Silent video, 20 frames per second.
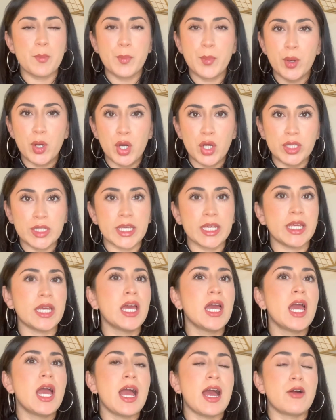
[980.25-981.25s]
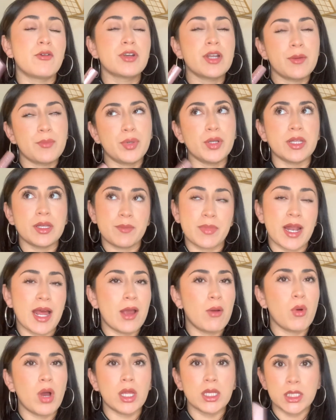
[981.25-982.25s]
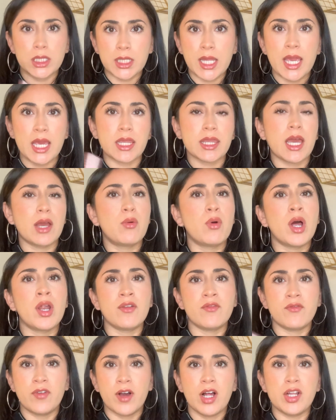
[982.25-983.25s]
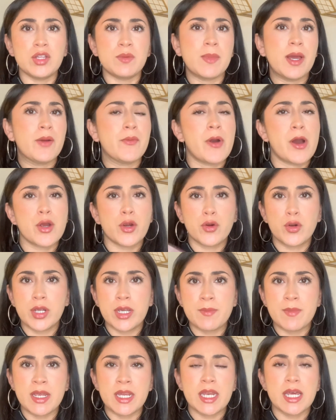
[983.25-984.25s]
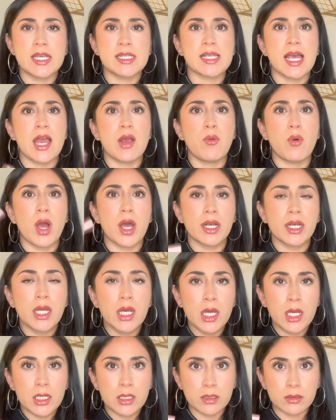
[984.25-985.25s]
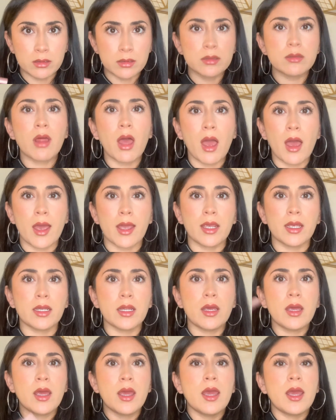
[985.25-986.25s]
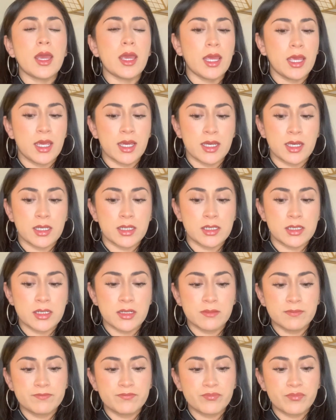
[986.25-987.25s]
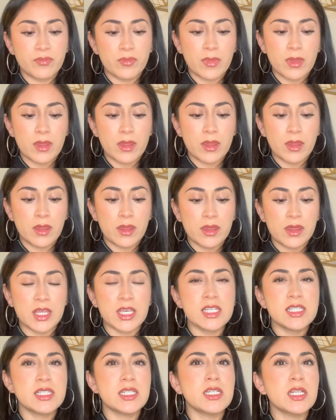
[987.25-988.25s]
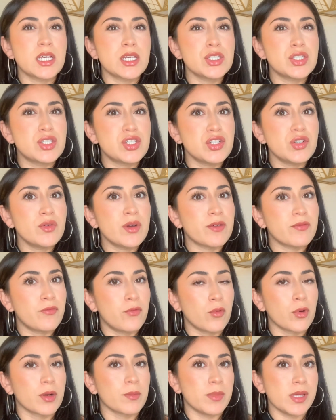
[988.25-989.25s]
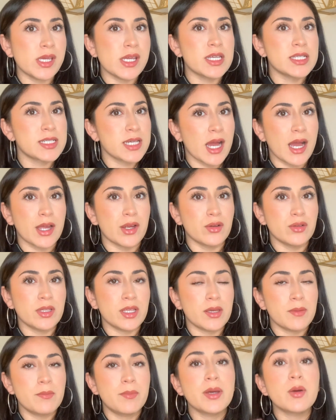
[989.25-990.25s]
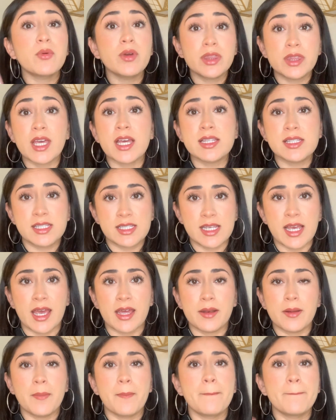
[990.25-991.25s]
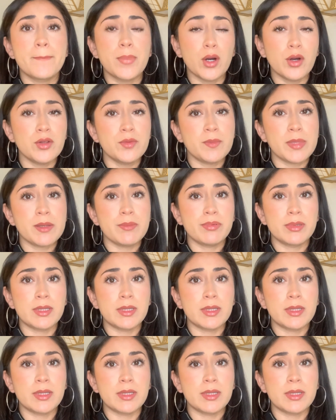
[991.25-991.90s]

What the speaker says: I want length, I want volume, I want creaminess, I want glide, and these did not do it for me entirely. But with that said, both B+.